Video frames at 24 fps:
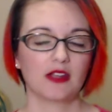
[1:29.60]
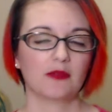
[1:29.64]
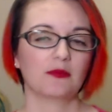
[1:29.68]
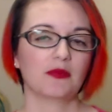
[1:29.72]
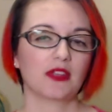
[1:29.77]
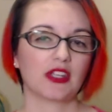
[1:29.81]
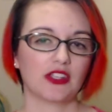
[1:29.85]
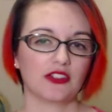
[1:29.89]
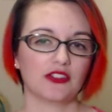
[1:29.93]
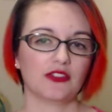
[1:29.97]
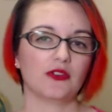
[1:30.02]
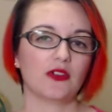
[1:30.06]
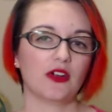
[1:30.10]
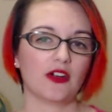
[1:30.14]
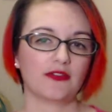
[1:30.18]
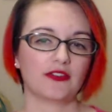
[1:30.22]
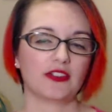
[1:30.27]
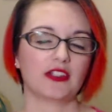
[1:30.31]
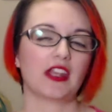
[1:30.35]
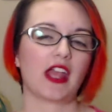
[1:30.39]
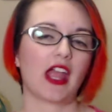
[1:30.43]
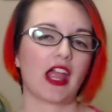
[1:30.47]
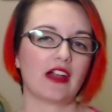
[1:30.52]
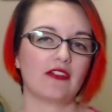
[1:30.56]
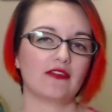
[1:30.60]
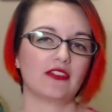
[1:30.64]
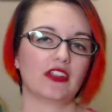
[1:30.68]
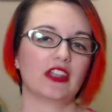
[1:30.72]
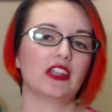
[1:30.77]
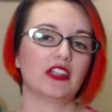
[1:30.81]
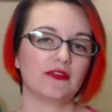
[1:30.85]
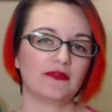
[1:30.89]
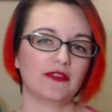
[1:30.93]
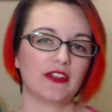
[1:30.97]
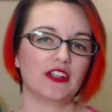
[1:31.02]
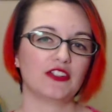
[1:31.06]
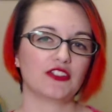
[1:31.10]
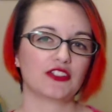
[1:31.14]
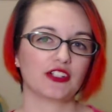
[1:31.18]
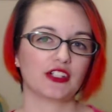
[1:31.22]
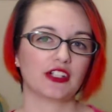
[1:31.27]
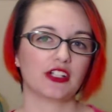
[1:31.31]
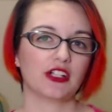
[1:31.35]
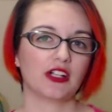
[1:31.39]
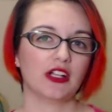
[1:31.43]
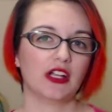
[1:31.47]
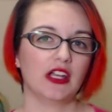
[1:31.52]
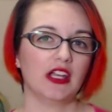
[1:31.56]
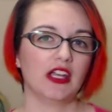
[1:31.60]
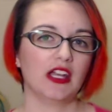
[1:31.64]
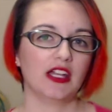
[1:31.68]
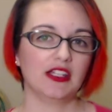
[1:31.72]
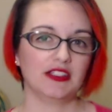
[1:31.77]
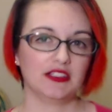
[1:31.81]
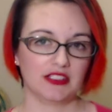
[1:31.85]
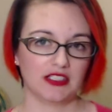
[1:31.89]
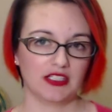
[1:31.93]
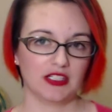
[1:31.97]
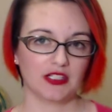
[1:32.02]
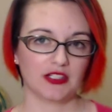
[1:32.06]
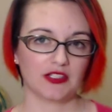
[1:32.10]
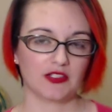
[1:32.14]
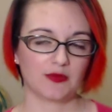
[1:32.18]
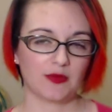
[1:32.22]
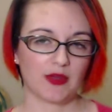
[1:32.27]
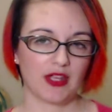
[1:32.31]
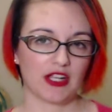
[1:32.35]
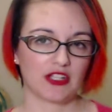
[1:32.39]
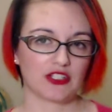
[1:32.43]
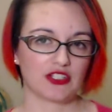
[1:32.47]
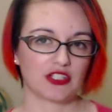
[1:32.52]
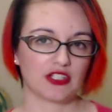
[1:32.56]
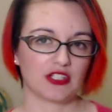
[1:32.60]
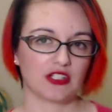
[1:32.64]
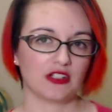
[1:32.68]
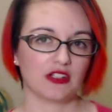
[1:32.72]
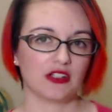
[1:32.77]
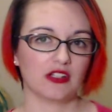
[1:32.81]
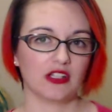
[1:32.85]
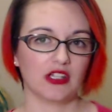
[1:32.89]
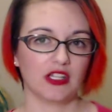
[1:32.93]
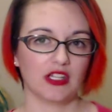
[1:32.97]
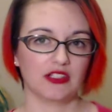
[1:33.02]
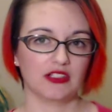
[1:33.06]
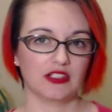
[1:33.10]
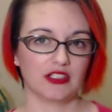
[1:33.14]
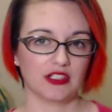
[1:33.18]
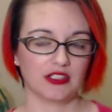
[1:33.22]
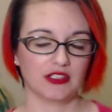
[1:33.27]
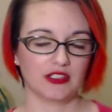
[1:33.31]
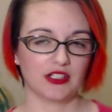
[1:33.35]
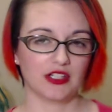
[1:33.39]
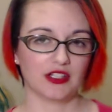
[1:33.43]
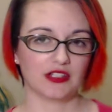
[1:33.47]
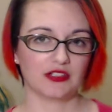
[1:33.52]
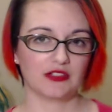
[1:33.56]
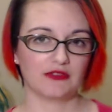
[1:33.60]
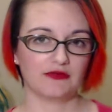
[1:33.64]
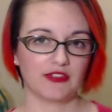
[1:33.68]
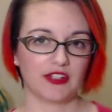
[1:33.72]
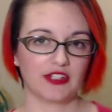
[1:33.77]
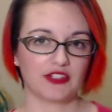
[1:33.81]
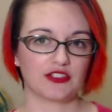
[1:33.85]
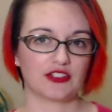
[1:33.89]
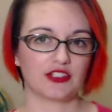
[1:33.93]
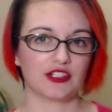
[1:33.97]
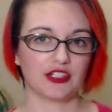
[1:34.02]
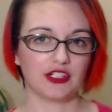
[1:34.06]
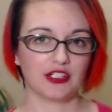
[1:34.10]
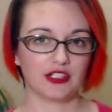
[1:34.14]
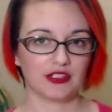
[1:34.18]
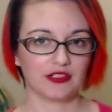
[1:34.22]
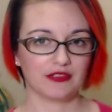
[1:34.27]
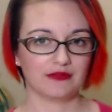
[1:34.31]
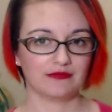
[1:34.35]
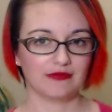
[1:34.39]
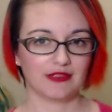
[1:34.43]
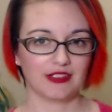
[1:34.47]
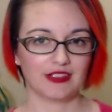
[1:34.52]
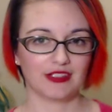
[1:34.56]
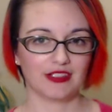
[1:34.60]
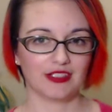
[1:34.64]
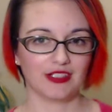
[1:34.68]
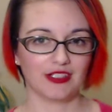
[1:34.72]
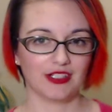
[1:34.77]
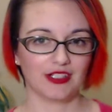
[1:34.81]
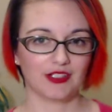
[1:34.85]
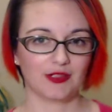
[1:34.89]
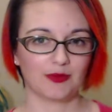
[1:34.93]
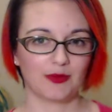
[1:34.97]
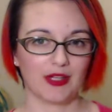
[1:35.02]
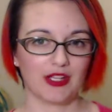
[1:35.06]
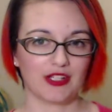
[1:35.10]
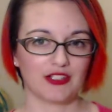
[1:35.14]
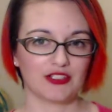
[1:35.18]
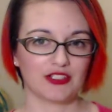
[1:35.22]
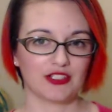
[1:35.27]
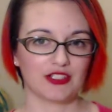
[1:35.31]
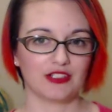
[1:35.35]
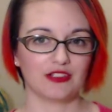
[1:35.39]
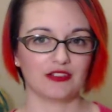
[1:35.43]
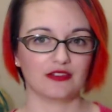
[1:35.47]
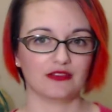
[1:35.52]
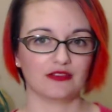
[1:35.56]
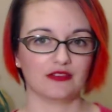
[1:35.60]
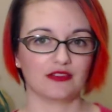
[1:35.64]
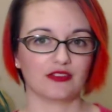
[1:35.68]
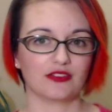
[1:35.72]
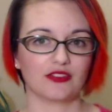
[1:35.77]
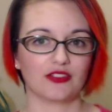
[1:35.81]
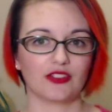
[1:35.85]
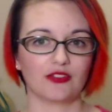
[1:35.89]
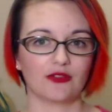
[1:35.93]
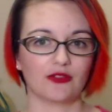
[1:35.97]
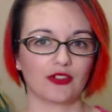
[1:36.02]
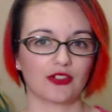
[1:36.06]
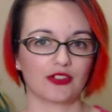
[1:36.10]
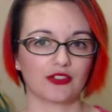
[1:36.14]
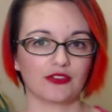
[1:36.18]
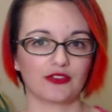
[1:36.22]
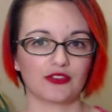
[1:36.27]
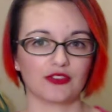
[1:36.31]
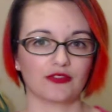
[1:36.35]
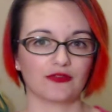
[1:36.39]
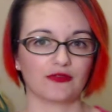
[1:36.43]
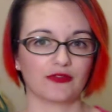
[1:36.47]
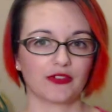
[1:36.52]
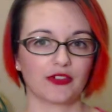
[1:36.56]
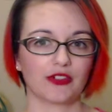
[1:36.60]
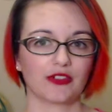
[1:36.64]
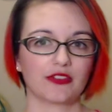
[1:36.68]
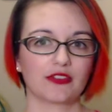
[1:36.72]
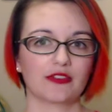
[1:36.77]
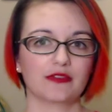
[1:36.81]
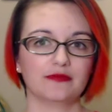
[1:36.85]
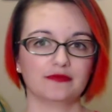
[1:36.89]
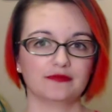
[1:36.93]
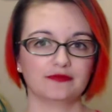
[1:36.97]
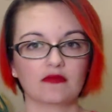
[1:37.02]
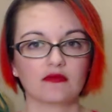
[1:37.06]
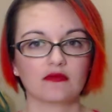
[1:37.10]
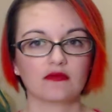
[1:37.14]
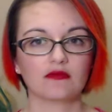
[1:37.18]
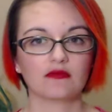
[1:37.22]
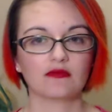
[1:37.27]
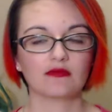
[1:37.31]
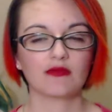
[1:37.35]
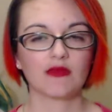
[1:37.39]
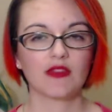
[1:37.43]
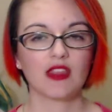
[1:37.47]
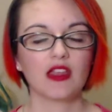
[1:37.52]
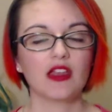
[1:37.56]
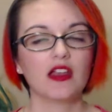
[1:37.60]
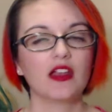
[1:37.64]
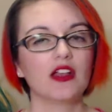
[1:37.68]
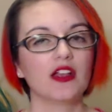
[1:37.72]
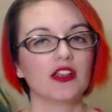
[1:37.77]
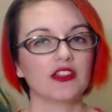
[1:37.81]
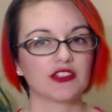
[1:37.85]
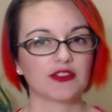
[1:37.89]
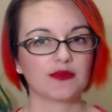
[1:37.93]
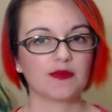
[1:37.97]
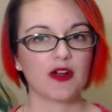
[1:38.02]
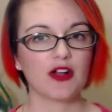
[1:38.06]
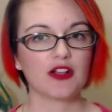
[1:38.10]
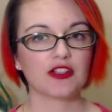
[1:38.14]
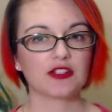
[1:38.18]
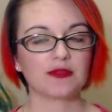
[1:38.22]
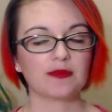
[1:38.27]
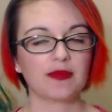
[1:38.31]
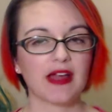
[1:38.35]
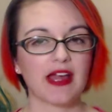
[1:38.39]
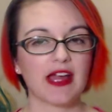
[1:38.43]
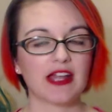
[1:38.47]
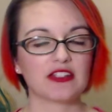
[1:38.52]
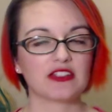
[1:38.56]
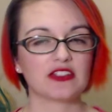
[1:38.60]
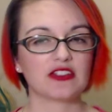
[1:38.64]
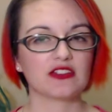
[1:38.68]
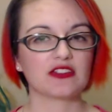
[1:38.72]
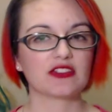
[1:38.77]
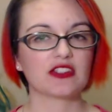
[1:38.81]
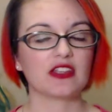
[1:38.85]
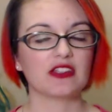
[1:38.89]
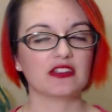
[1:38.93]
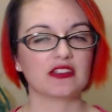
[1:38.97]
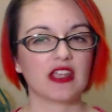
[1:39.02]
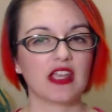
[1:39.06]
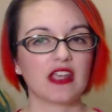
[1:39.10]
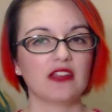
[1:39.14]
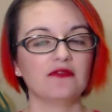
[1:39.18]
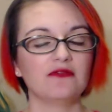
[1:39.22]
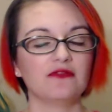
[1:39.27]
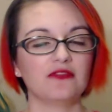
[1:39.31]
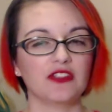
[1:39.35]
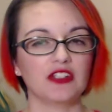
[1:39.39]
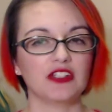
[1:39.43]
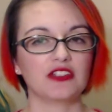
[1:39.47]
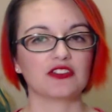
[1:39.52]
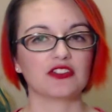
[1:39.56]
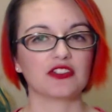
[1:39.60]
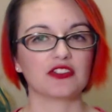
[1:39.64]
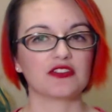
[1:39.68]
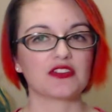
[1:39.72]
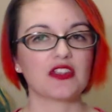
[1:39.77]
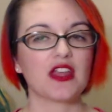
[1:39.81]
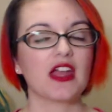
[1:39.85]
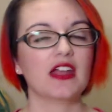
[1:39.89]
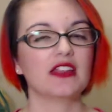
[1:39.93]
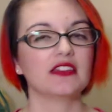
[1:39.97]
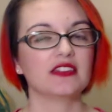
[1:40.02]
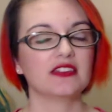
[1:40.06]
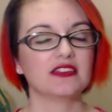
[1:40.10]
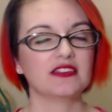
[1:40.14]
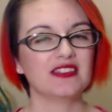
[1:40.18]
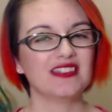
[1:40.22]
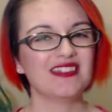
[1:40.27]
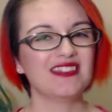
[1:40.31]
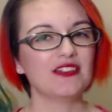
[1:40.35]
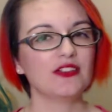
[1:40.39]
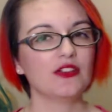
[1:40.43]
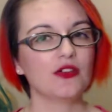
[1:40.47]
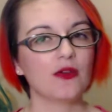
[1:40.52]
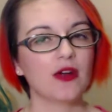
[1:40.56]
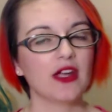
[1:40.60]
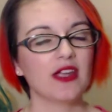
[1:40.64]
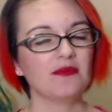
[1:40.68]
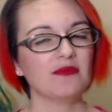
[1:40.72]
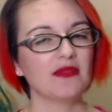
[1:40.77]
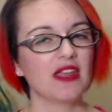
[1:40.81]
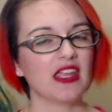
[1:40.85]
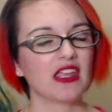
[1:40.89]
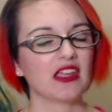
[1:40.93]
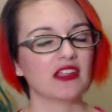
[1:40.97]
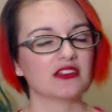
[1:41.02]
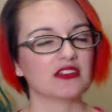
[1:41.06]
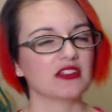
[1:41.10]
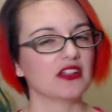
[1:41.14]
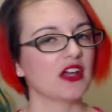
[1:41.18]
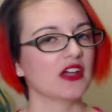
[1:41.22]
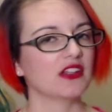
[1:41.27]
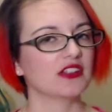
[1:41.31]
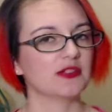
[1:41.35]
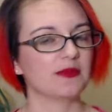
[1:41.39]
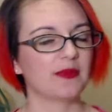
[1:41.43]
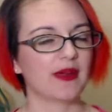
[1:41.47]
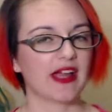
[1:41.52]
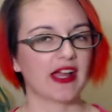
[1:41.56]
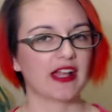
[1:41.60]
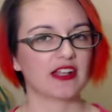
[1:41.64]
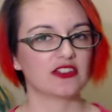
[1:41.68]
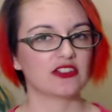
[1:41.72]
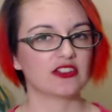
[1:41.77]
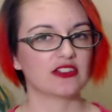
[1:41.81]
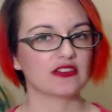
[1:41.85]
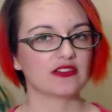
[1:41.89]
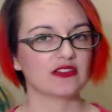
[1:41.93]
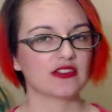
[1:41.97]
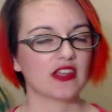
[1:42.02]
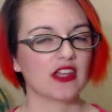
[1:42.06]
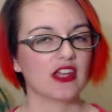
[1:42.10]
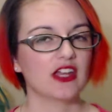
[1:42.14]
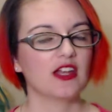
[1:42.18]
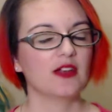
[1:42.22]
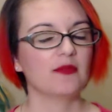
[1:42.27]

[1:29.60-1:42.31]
because you often have an adventure, and then an expansion, and then another adventure, and then an expansion, and so on and so forth. Smaller patches contain features that didn't quite make it to other patches,